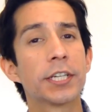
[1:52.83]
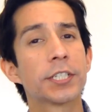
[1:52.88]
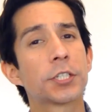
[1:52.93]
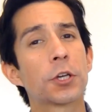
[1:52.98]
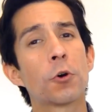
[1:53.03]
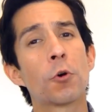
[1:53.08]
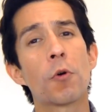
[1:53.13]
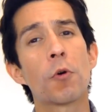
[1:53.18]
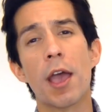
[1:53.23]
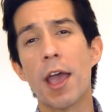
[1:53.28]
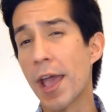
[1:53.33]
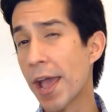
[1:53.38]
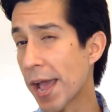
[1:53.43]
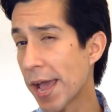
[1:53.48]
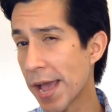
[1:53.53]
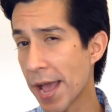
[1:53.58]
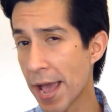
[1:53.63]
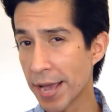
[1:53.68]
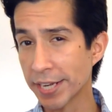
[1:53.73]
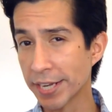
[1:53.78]
So
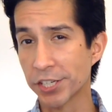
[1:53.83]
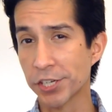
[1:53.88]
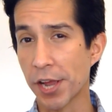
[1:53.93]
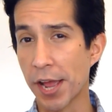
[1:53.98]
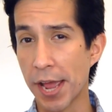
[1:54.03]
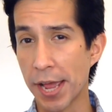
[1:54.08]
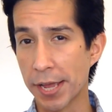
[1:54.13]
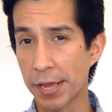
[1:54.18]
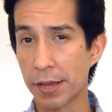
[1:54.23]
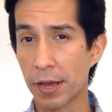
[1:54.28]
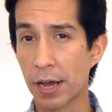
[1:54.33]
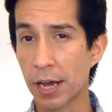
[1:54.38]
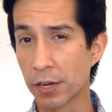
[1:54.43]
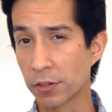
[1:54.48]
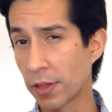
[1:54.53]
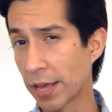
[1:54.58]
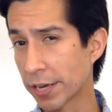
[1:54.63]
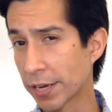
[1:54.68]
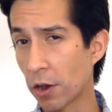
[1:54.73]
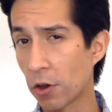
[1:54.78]
AHA,
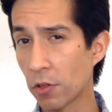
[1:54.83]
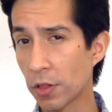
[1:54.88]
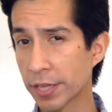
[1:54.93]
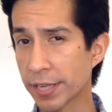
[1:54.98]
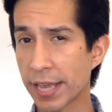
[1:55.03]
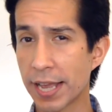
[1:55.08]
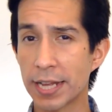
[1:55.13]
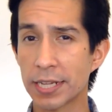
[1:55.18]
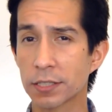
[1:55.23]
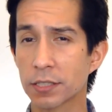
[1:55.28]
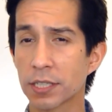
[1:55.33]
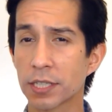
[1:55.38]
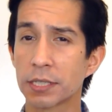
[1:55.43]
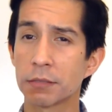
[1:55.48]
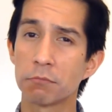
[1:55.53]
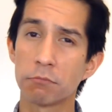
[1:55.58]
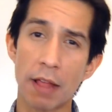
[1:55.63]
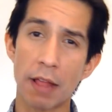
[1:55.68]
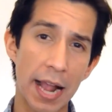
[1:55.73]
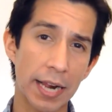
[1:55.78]
glycolic
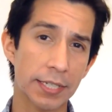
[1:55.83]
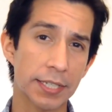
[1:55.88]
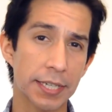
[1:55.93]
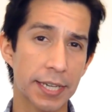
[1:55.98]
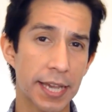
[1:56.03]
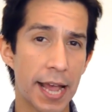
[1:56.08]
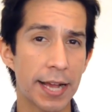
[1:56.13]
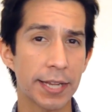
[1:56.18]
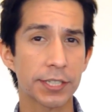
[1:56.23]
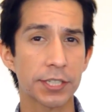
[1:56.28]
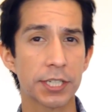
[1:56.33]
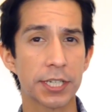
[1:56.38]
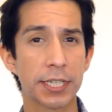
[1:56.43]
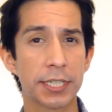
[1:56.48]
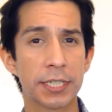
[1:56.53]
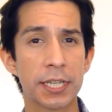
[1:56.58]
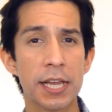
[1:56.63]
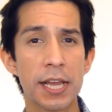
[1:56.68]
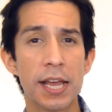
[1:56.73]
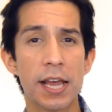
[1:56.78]
acid, lactic
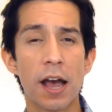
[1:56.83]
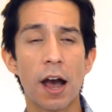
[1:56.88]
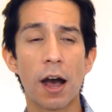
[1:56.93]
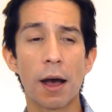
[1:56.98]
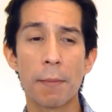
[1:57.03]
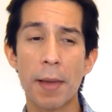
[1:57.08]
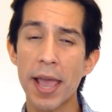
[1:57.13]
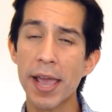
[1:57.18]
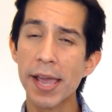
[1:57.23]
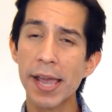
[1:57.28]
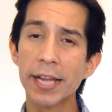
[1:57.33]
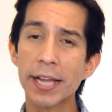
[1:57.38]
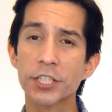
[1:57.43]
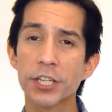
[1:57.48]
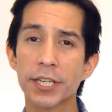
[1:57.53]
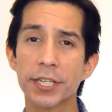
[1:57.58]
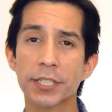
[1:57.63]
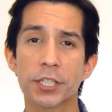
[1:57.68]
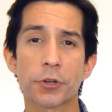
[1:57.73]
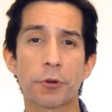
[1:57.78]
acid.
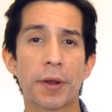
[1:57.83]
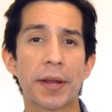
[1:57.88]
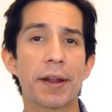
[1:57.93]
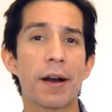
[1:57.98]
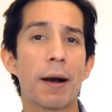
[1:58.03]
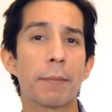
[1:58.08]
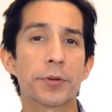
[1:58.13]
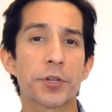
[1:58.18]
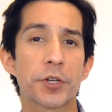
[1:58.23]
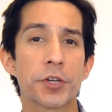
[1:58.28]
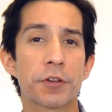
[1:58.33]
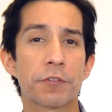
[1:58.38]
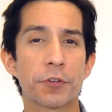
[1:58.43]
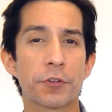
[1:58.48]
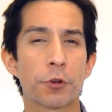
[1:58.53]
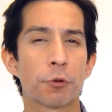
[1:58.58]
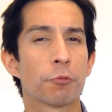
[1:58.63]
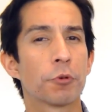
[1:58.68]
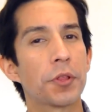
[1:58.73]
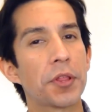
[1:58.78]
AHA is a great option if
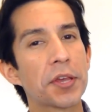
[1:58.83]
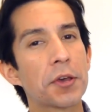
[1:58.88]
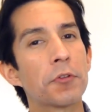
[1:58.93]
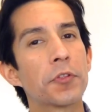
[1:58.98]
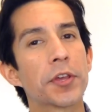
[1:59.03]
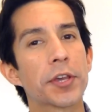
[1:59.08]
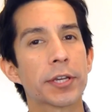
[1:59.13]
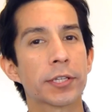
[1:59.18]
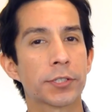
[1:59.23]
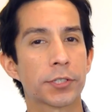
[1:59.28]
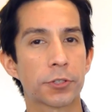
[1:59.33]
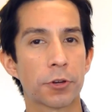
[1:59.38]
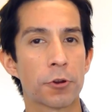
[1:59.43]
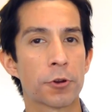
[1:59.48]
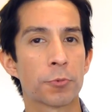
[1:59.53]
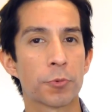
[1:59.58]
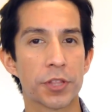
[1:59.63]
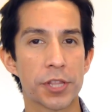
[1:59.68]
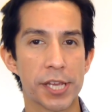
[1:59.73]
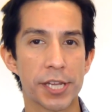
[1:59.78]
you're really only
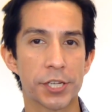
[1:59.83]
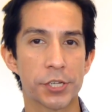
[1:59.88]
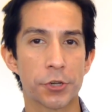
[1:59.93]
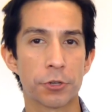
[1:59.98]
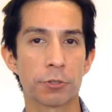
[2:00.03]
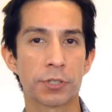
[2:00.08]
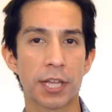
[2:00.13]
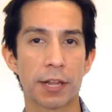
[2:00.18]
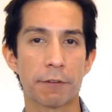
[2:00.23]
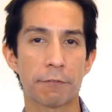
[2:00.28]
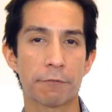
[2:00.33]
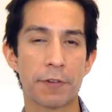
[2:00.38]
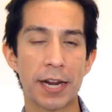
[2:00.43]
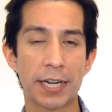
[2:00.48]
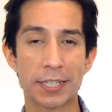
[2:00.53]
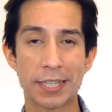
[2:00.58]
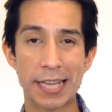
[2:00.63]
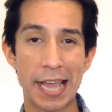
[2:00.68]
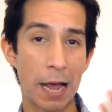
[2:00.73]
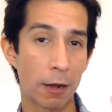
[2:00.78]
concerned with issues that
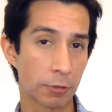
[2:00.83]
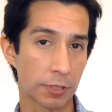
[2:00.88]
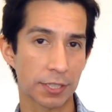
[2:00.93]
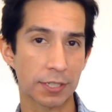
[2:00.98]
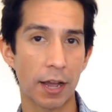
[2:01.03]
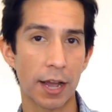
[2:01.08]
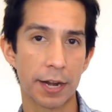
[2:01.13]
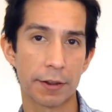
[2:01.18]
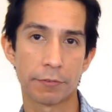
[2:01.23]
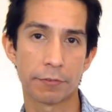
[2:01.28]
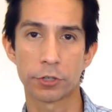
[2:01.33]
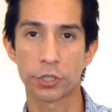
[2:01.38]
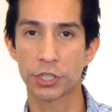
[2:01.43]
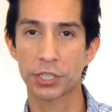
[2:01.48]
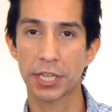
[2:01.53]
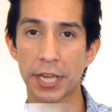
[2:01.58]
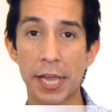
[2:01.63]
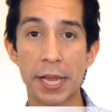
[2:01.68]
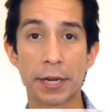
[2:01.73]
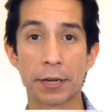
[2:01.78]
affect the outside of your
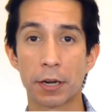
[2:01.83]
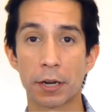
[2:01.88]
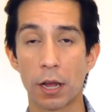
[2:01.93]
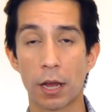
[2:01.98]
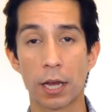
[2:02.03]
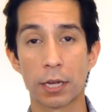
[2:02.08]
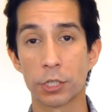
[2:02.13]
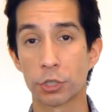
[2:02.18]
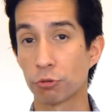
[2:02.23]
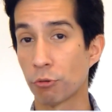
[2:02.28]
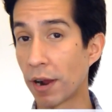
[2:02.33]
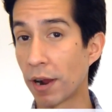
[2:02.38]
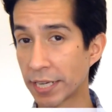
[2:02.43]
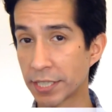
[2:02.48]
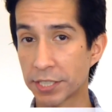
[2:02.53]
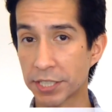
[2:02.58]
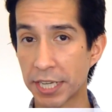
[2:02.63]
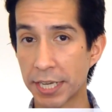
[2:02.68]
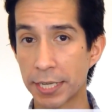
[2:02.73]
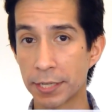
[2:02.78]
skin. Dry
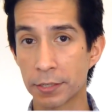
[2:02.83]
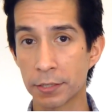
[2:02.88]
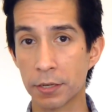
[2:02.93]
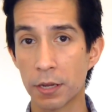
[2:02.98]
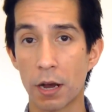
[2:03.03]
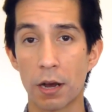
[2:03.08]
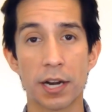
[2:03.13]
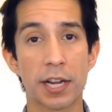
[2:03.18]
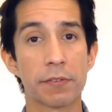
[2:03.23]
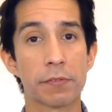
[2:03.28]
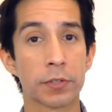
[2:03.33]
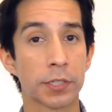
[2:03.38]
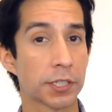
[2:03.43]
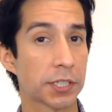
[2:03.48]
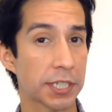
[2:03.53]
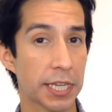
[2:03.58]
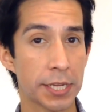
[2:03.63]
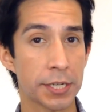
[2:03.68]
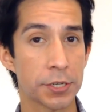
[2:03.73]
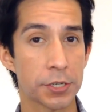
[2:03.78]
skin, uneven
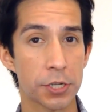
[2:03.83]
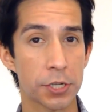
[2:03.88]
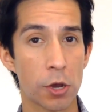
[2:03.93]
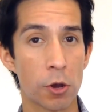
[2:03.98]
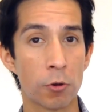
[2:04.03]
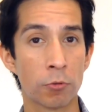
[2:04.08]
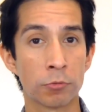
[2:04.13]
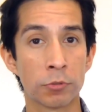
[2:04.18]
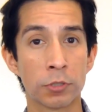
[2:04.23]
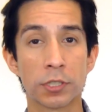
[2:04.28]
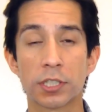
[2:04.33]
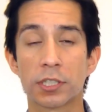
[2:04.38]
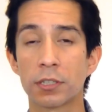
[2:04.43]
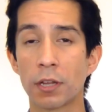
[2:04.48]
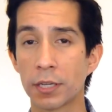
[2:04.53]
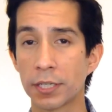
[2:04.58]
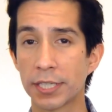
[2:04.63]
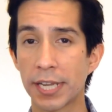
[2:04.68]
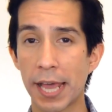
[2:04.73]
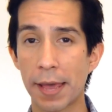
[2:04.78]
skin tone,
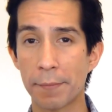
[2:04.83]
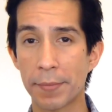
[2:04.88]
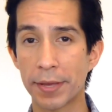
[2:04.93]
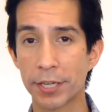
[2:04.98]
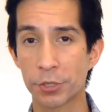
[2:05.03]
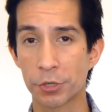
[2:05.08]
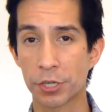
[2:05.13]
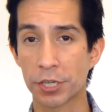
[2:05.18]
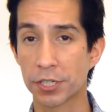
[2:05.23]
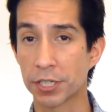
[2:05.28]
sun damage,